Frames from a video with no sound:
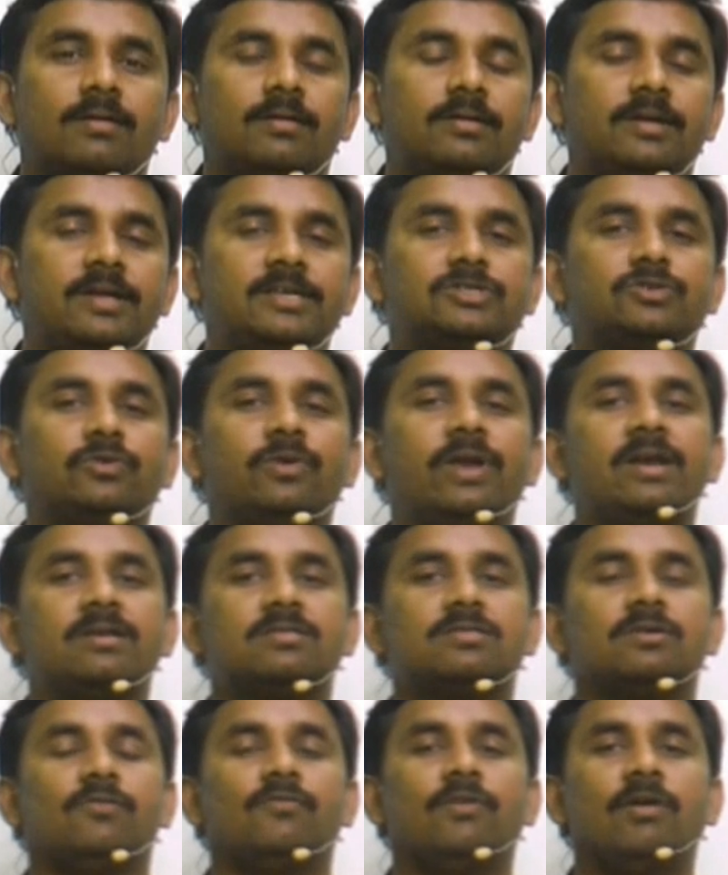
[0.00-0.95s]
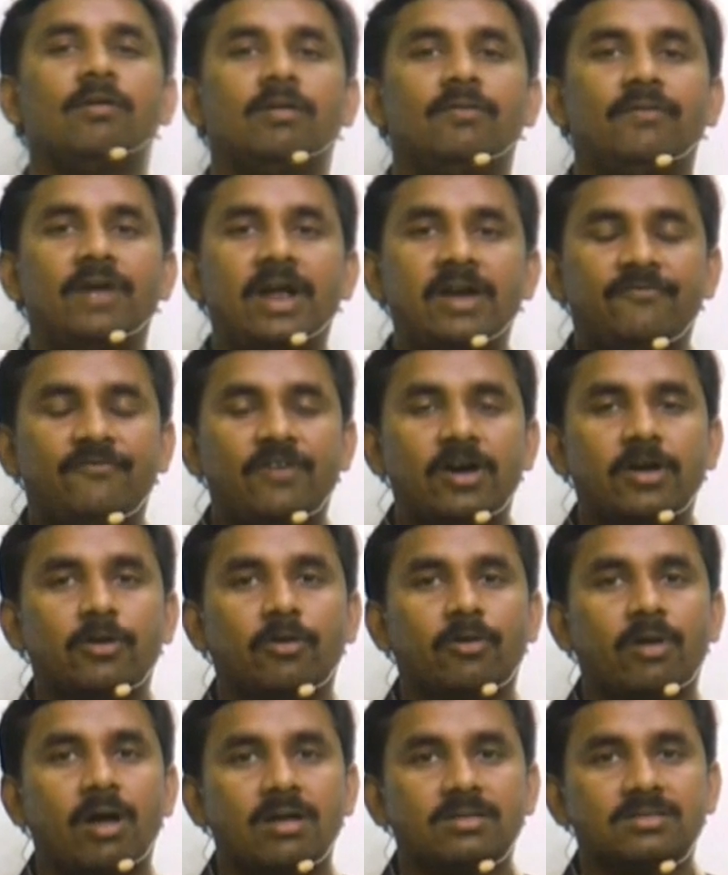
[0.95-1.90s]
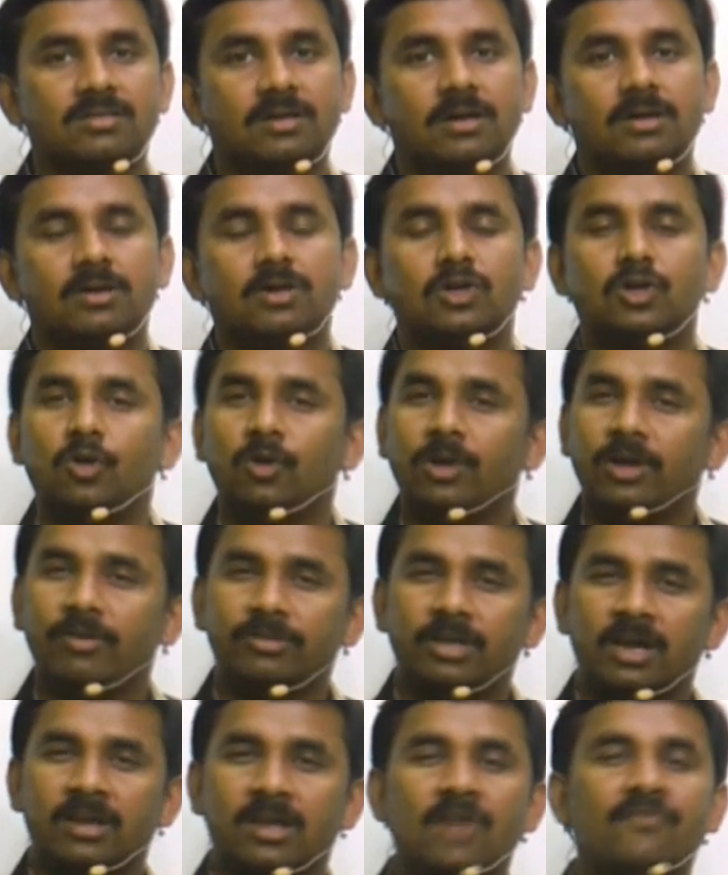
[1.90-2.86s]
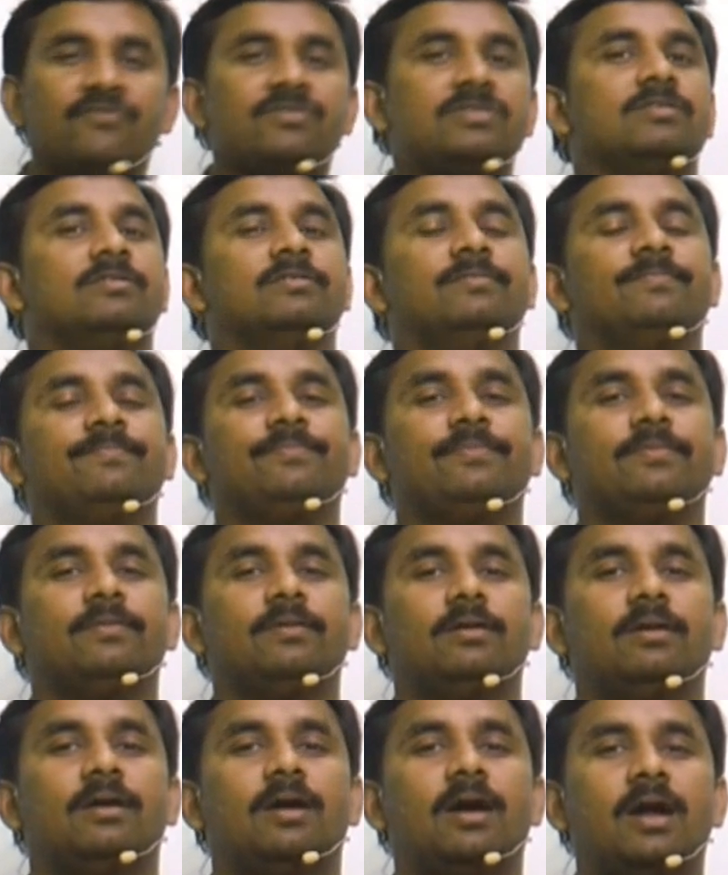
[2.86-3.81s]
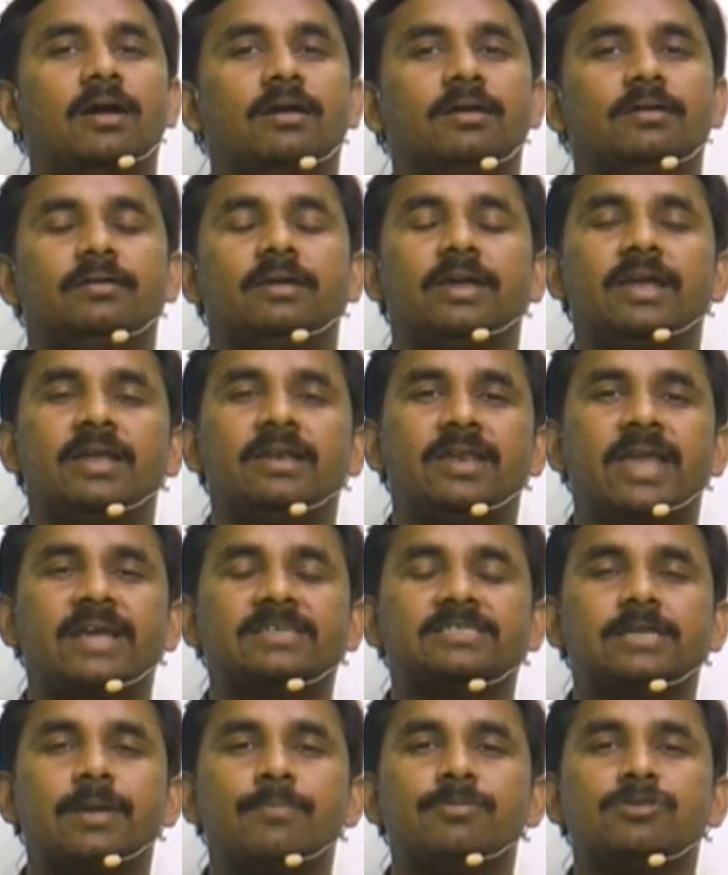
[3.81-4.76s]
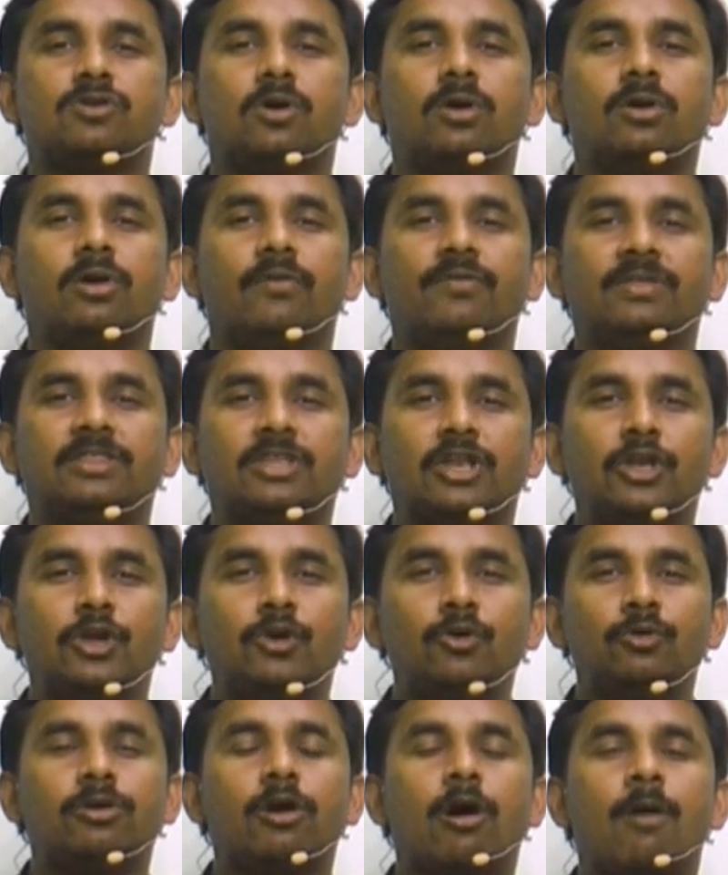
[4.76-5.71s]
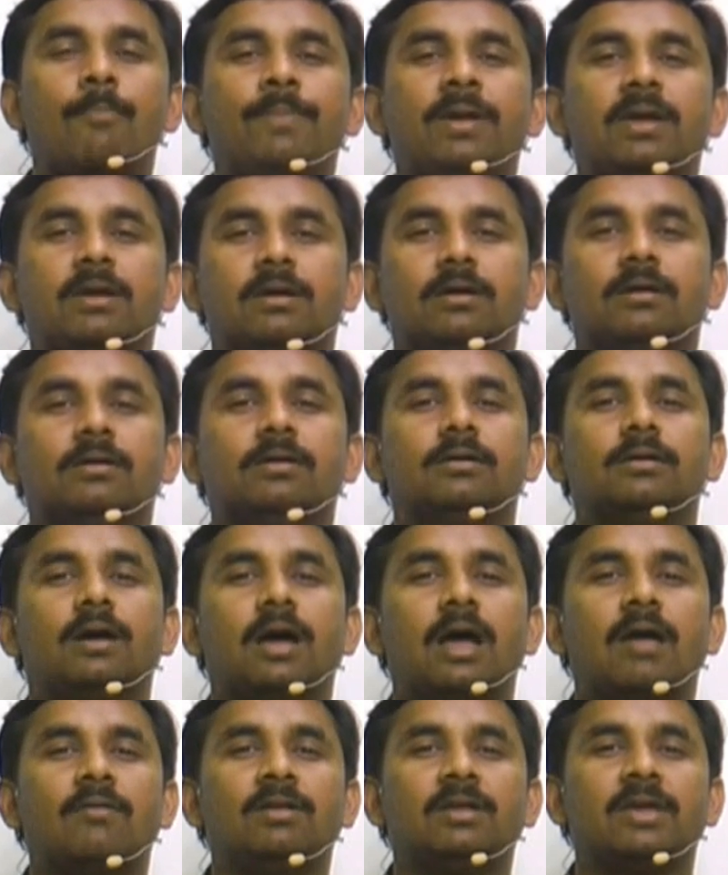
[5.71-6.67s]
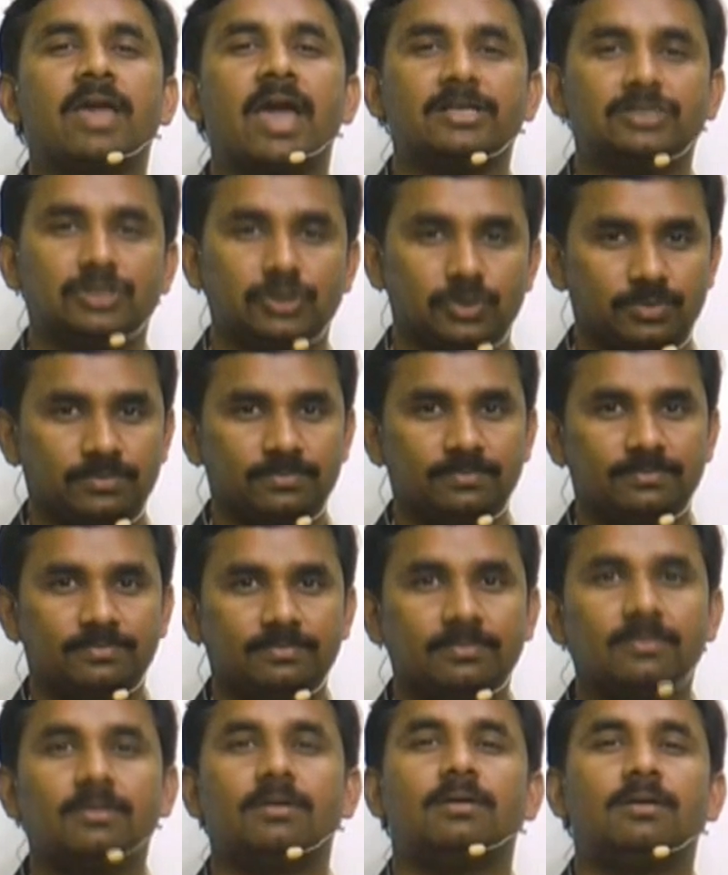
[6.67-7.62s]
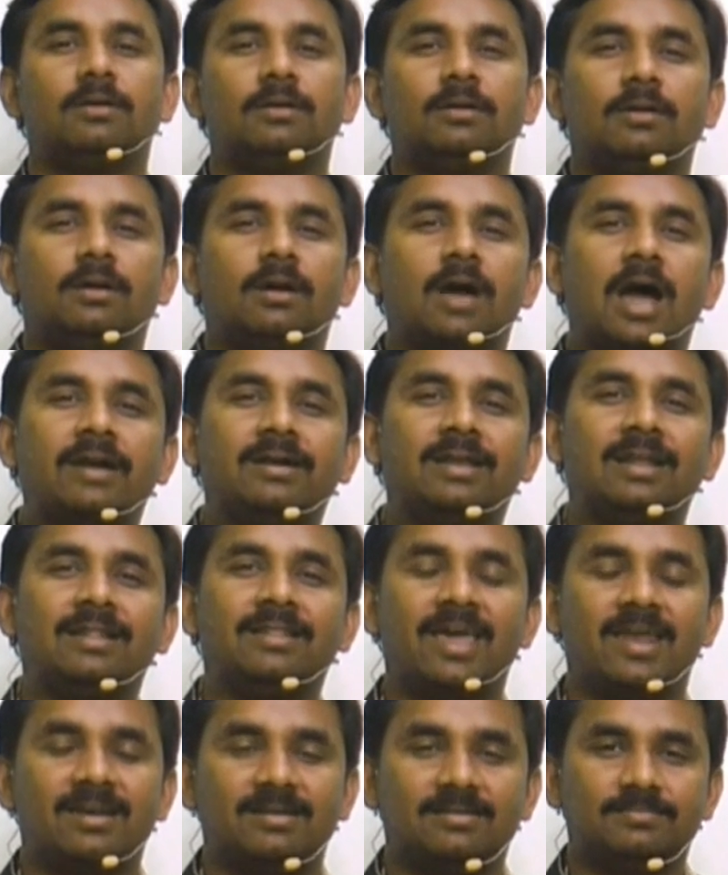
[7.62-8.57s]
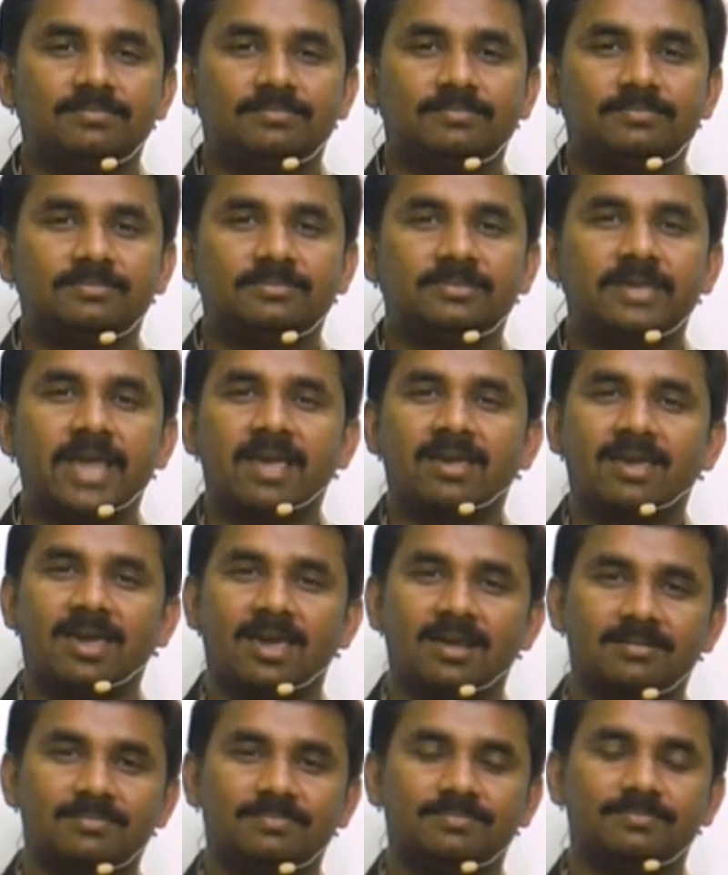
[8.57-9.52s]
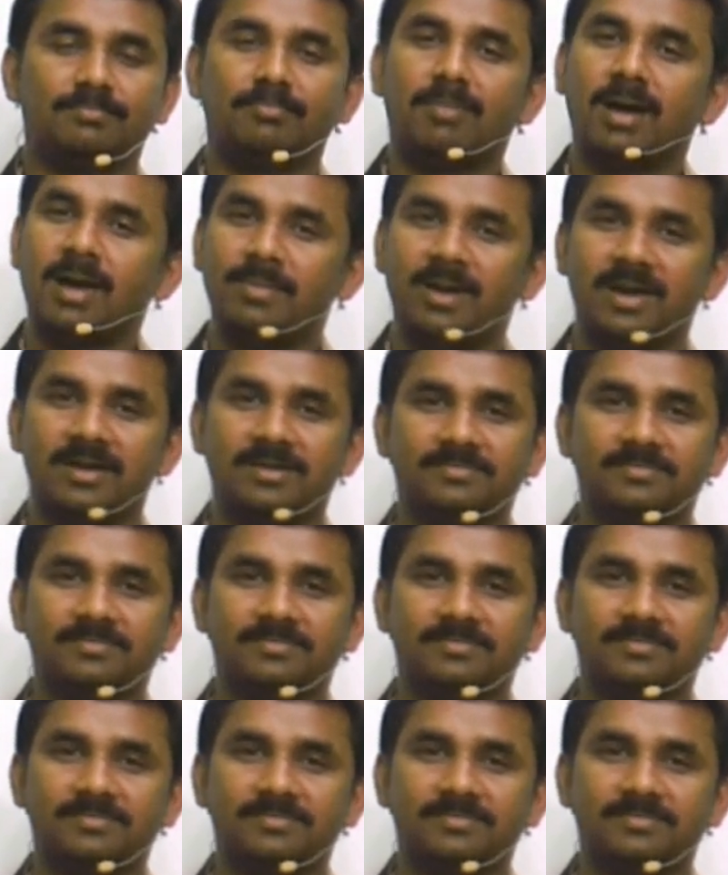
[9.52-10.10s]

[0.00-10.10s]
Dear students, we will wait for your answer to give the gifts. And in next episode with a new topic, I will catch you. Until then, take care. Bye bye.